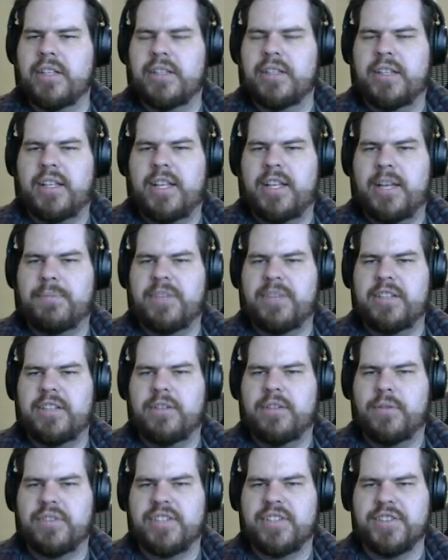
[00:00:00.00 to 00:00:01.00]
Ah, pay
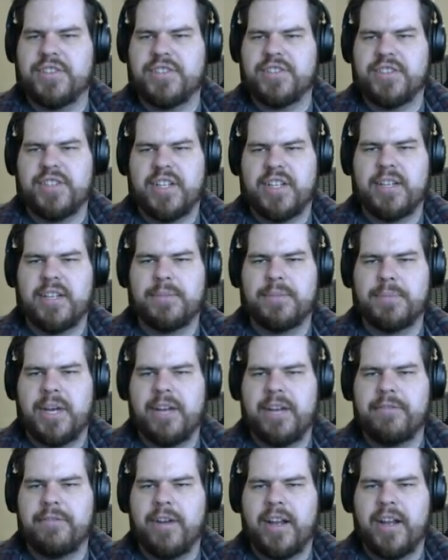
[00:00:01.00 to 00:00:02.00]
no attention to him,
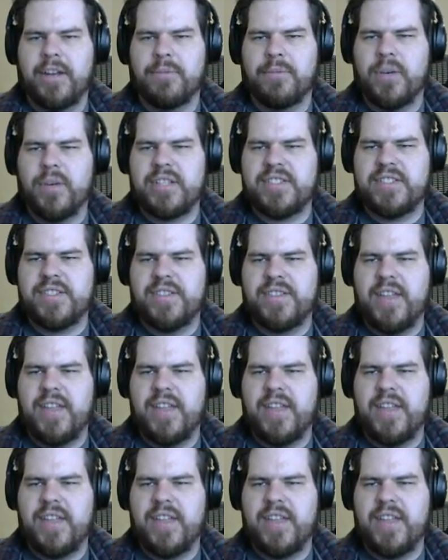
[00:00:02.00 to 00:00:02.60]
my friend. What's